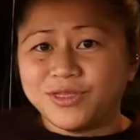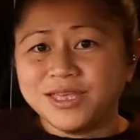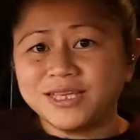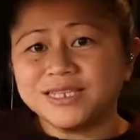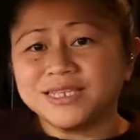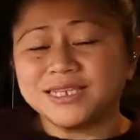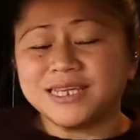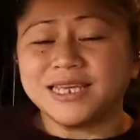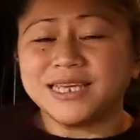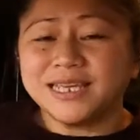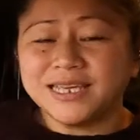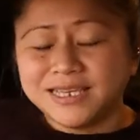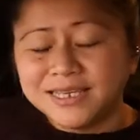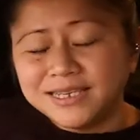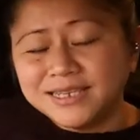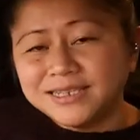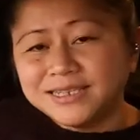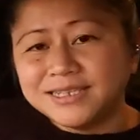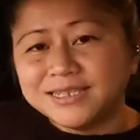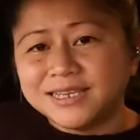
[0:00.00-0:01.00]
this
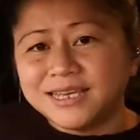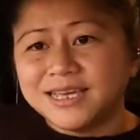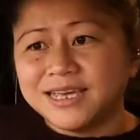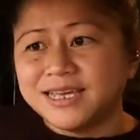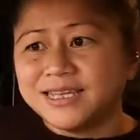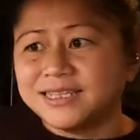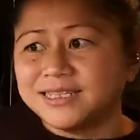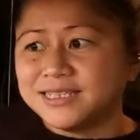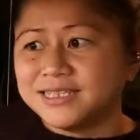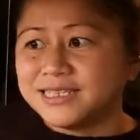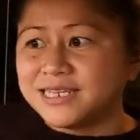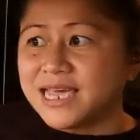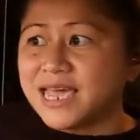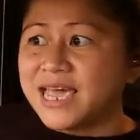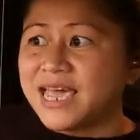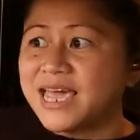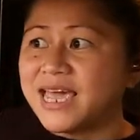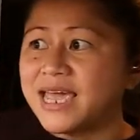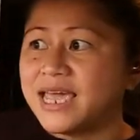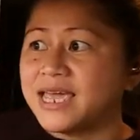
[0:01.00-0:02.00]
is
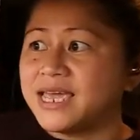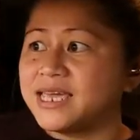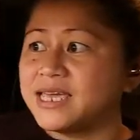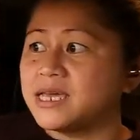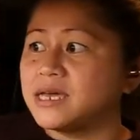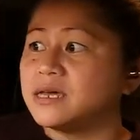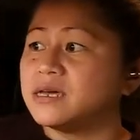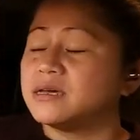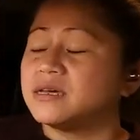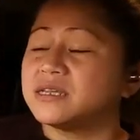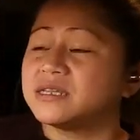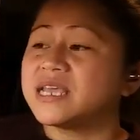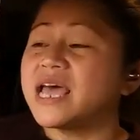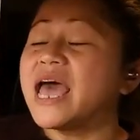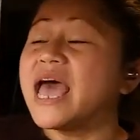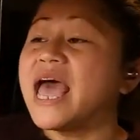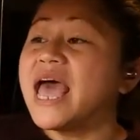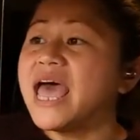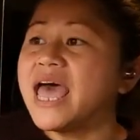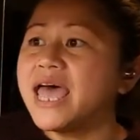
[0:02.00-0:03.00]
day
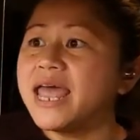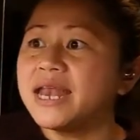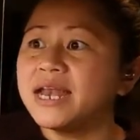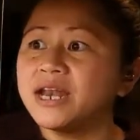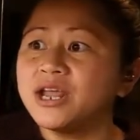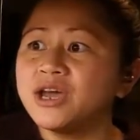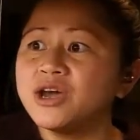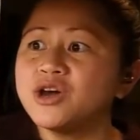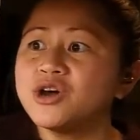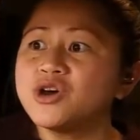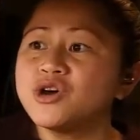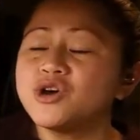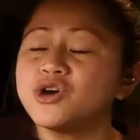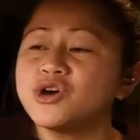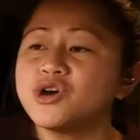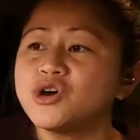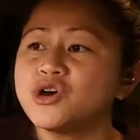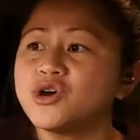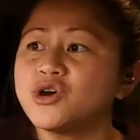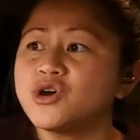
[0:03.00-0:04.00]
10
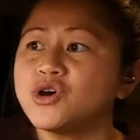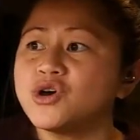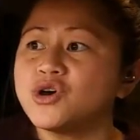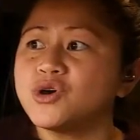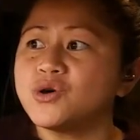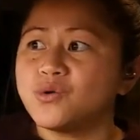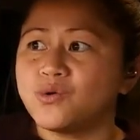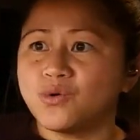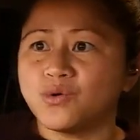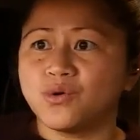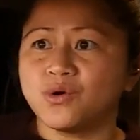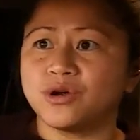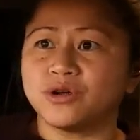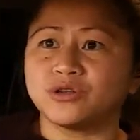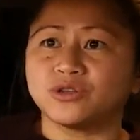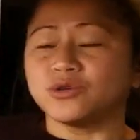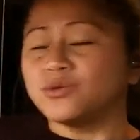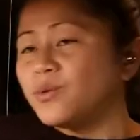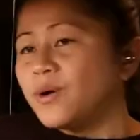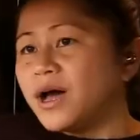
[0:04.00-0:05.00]
or
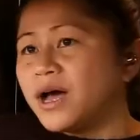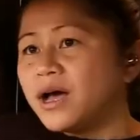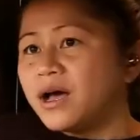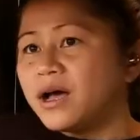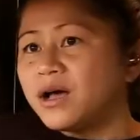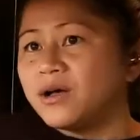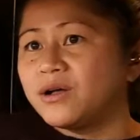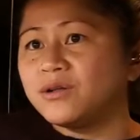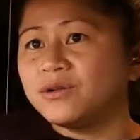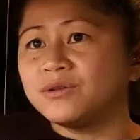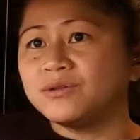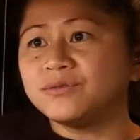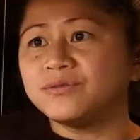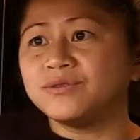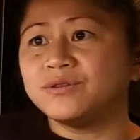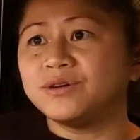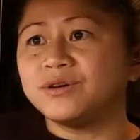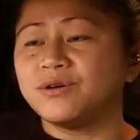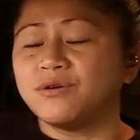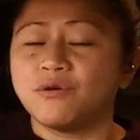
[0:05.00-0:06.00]
12
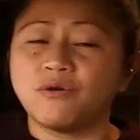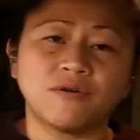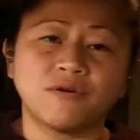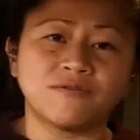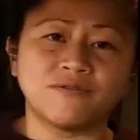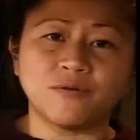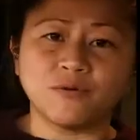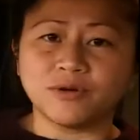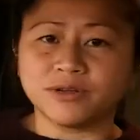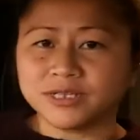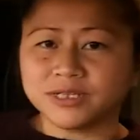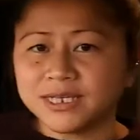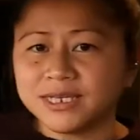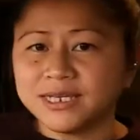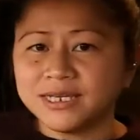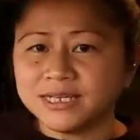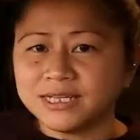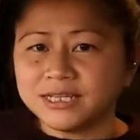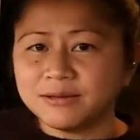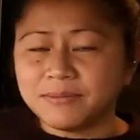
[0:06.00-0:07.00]
or
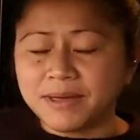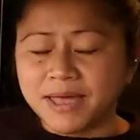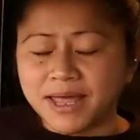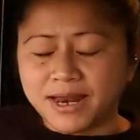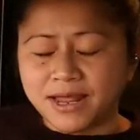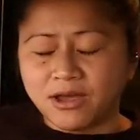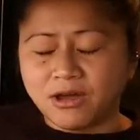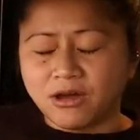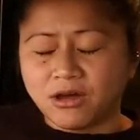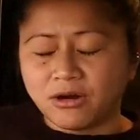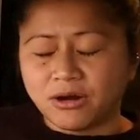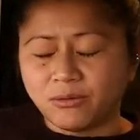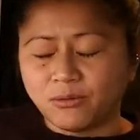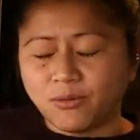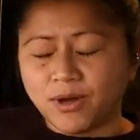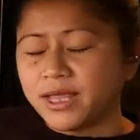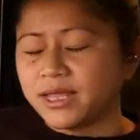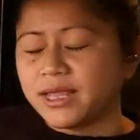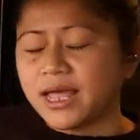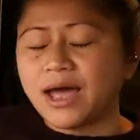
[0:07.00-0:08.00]
14, depending
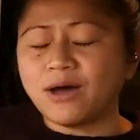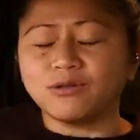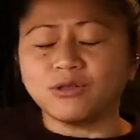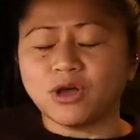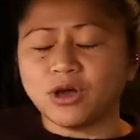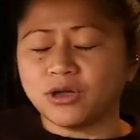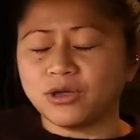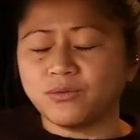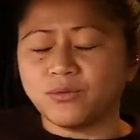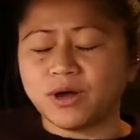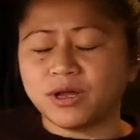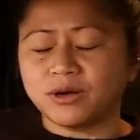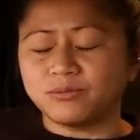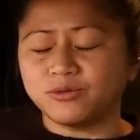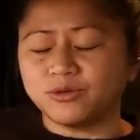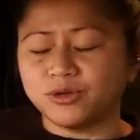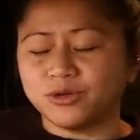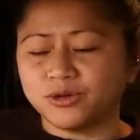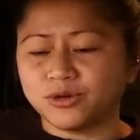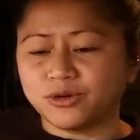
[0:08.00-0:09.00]
on how long you want to
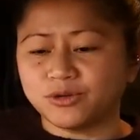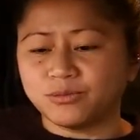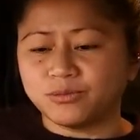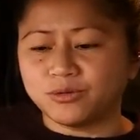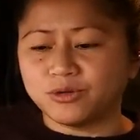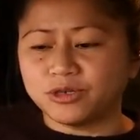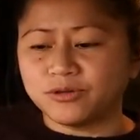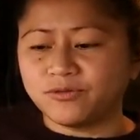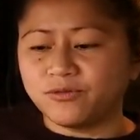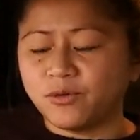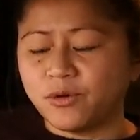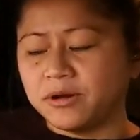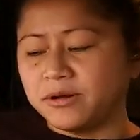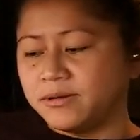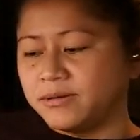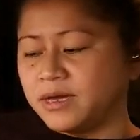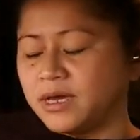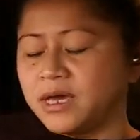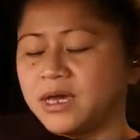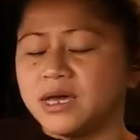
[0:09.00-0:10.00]
brew your kombucha for.
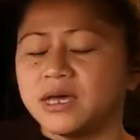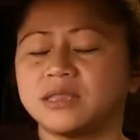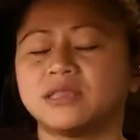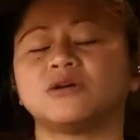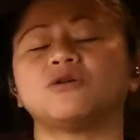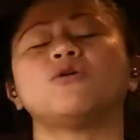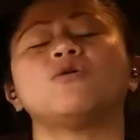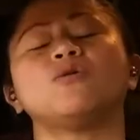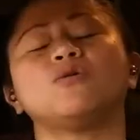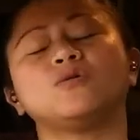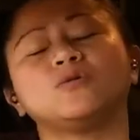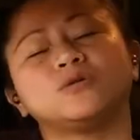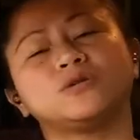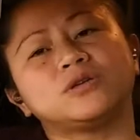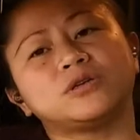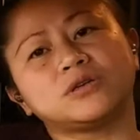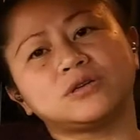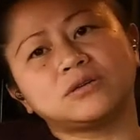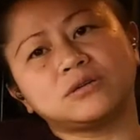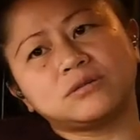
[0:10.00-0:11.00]
The
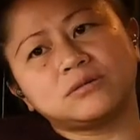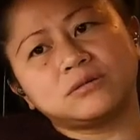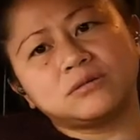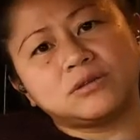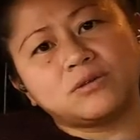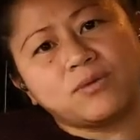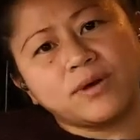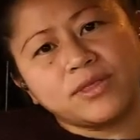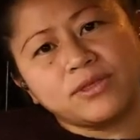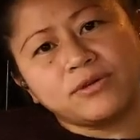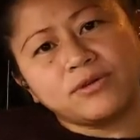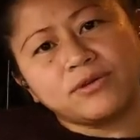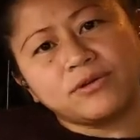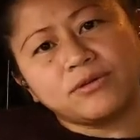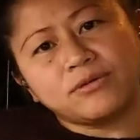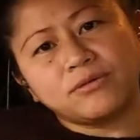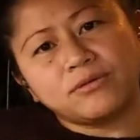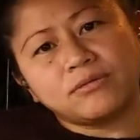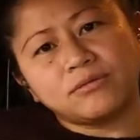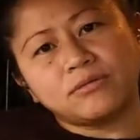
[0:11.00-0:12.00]
colder the weather,
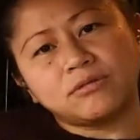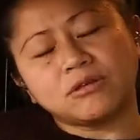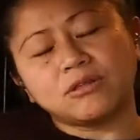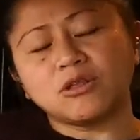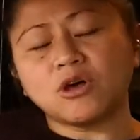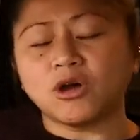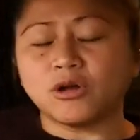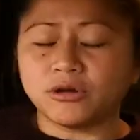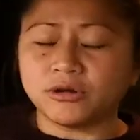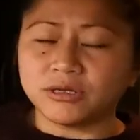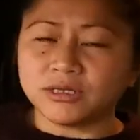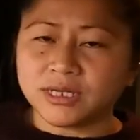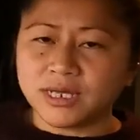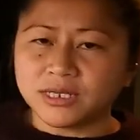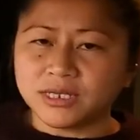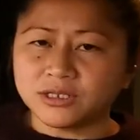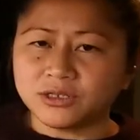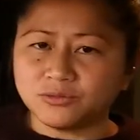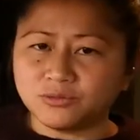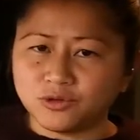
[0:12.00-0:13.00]
the longer it
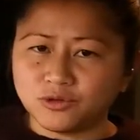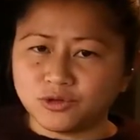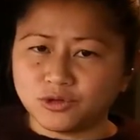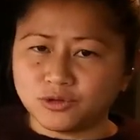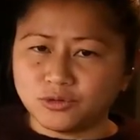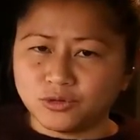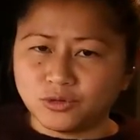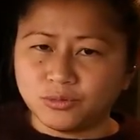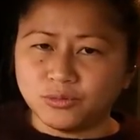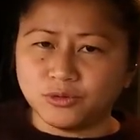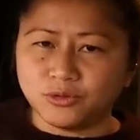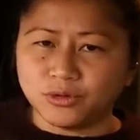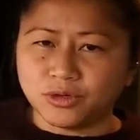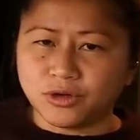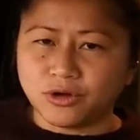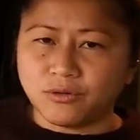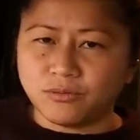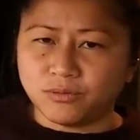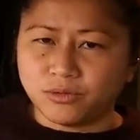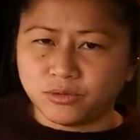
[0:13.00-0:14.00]
takes to brew the
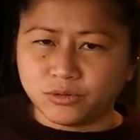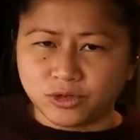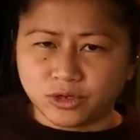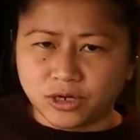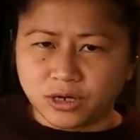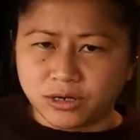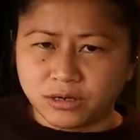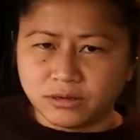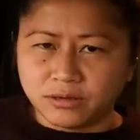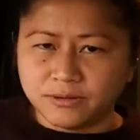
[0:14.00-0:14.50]
kombucha.